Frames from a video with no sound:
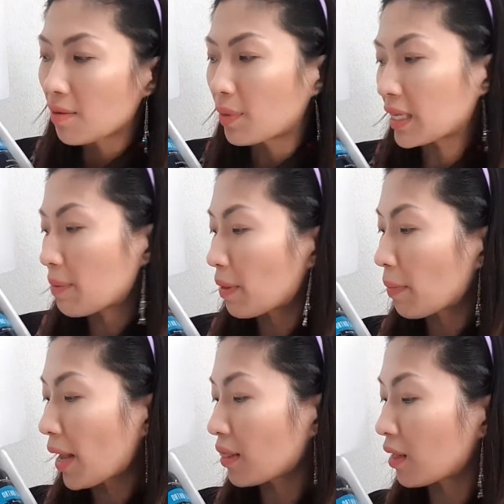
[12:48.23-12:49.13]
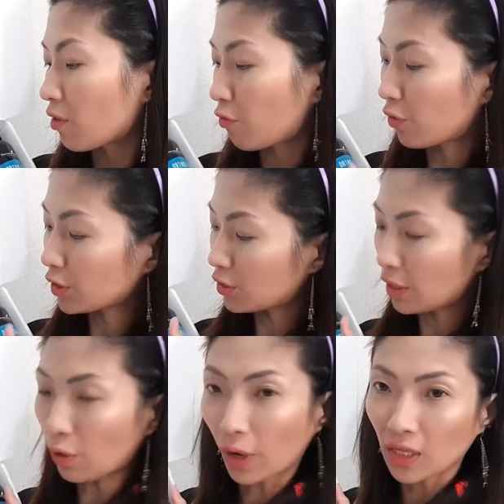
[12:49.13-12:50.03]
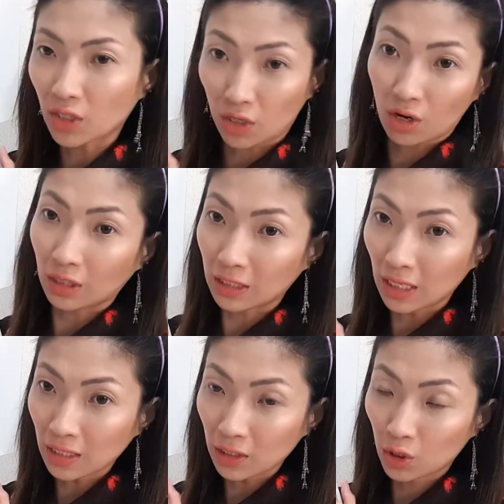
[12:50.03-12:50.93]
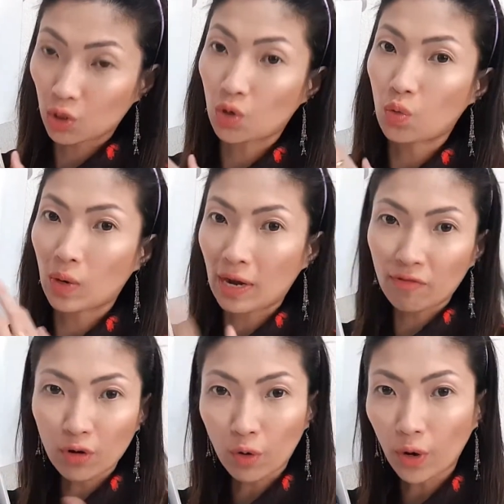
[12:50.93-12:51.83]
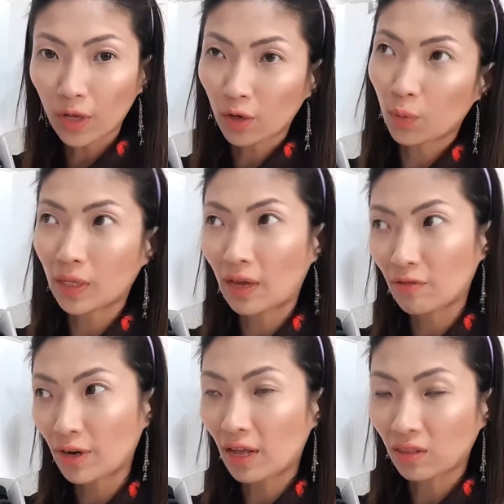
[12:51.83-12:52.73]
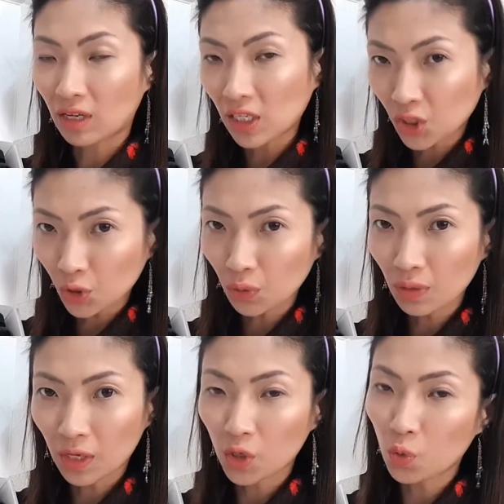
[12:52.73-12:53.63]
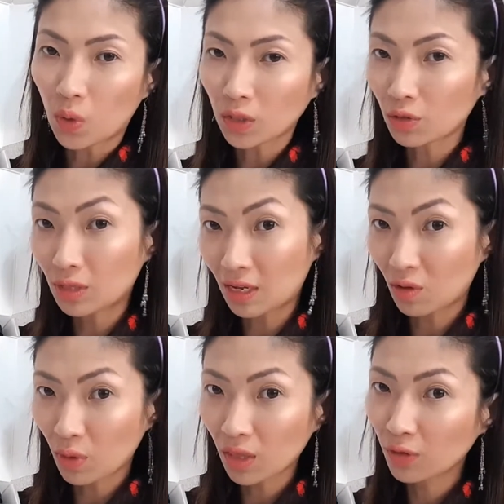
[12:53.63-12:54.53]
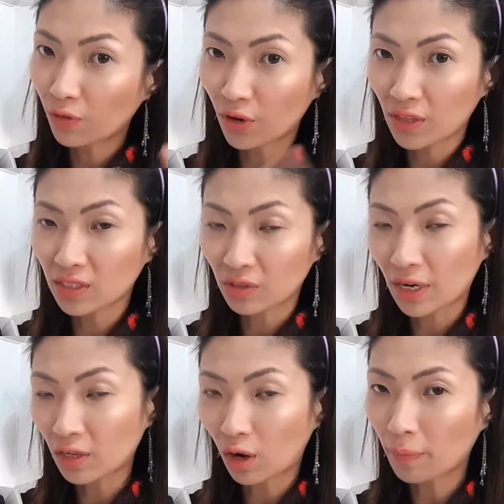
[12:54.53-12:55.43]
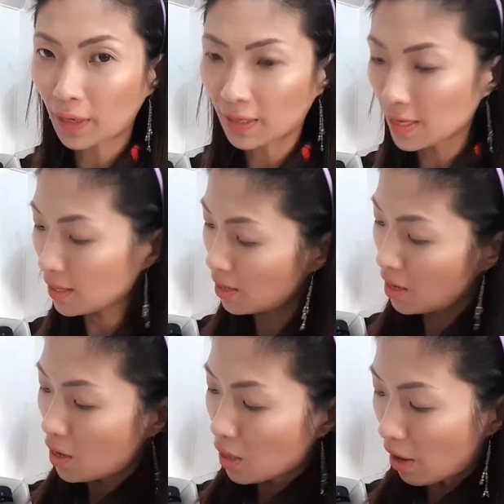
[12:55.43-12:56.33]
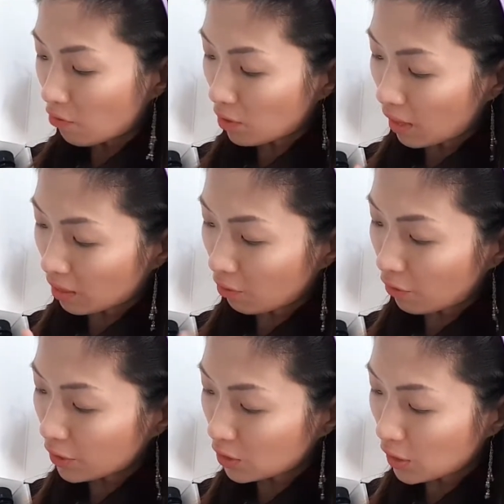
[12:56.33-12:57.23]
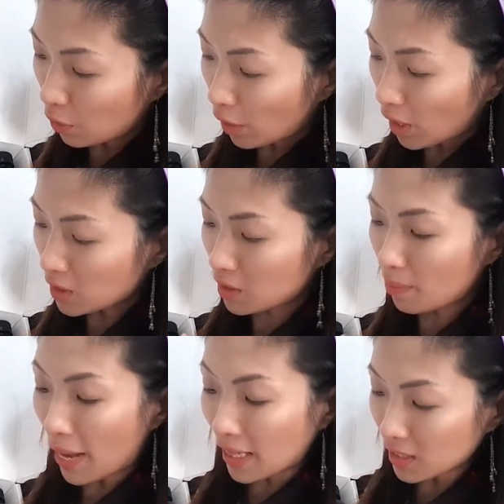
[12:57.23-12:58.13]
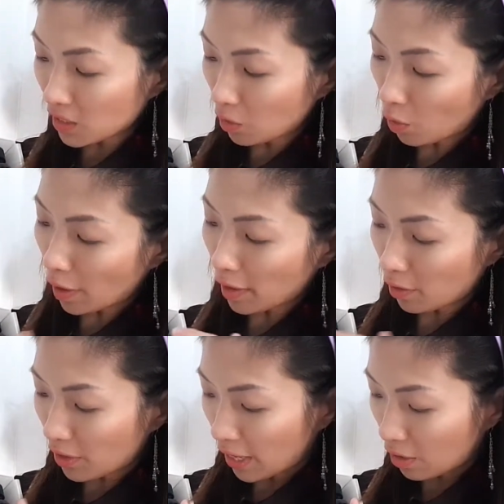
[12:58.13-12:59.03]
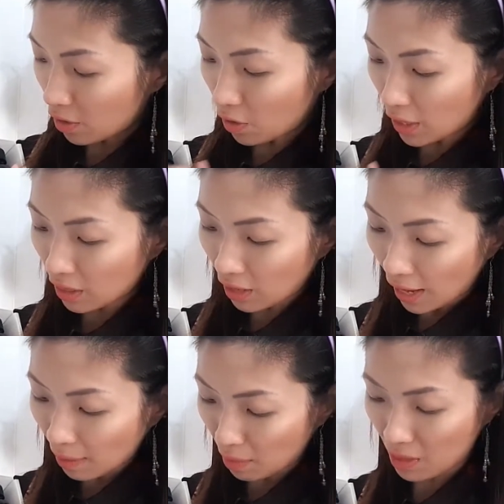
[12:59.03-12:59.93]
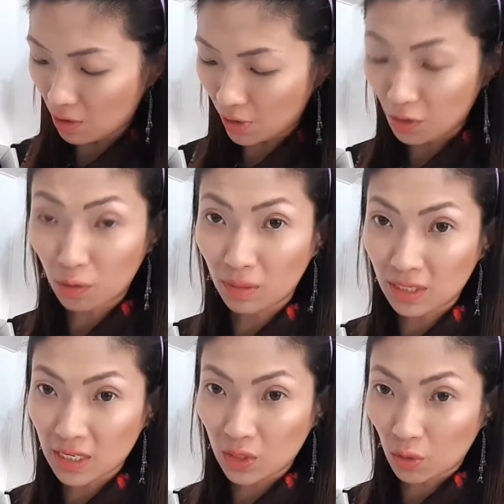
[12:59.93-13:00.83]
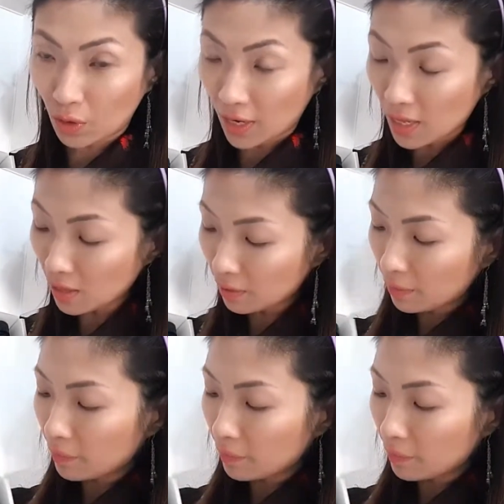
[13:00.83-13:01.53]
But keep in mind that the first 3 oils are constant, so whatever oil or whatever health issue that you want to deal with for this raindrop technique, you have to get the first 3 oils, the balancing oil, oregano and thyme, and your aroma seeds oil.